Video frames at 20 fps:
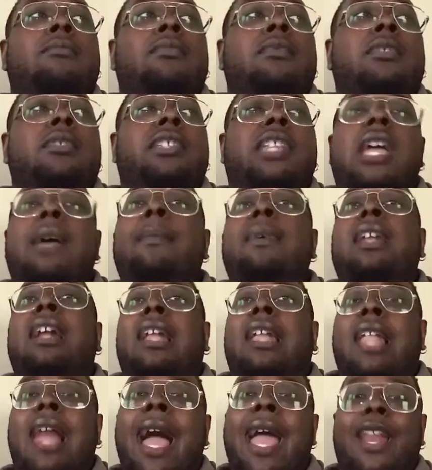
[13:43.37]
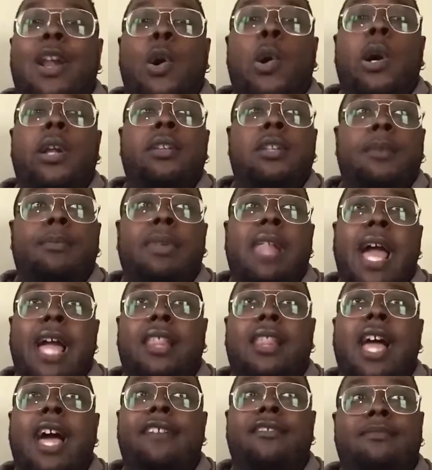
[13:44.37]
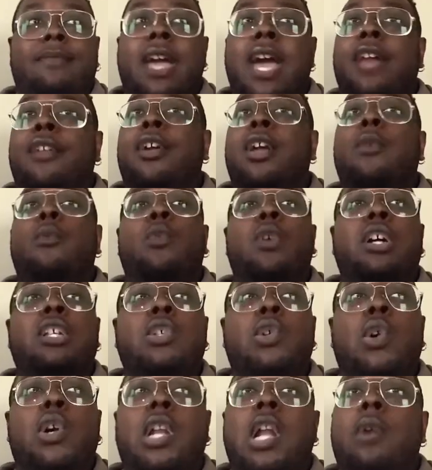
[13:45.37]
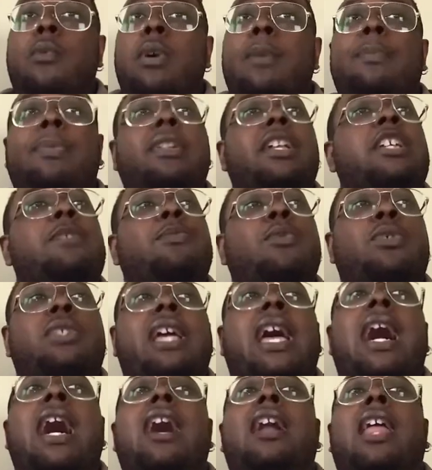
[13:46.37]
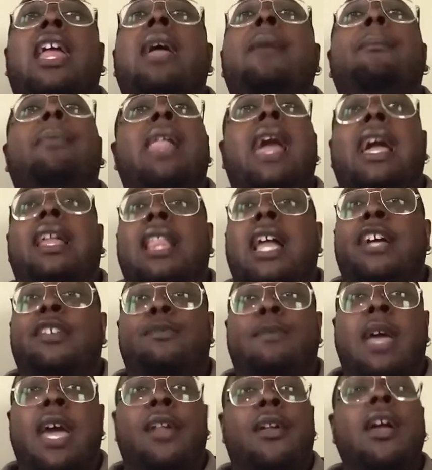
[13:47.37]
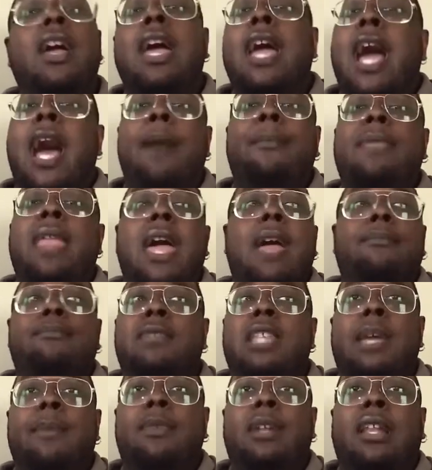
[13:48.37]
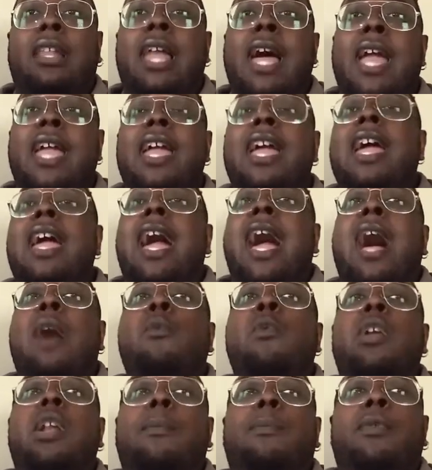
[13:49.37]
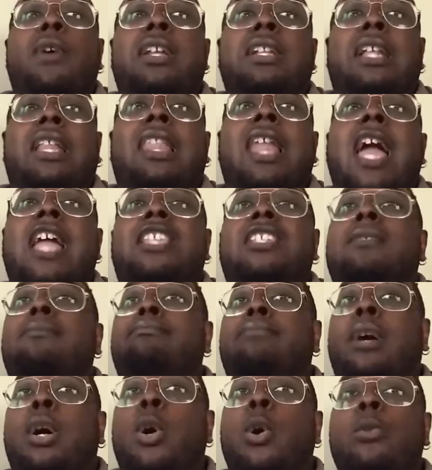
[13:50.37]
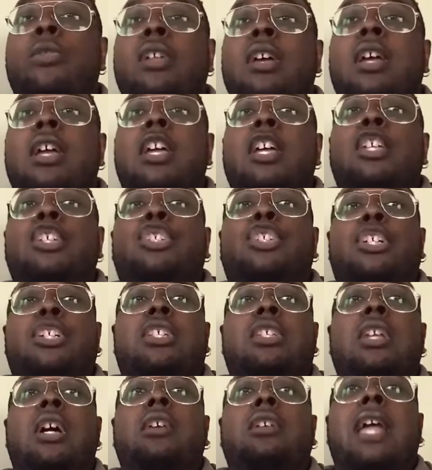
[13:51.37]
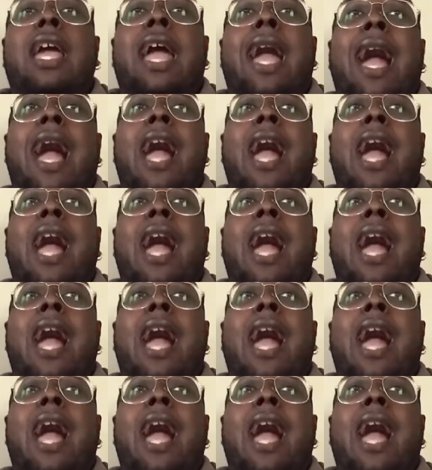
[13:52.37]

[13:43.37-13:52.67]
dimming a light on the Black Lives Matter and what's going on with police brutality and Black Lives Matter. I'm not dimming the light. I want to bring the light to both. Just know that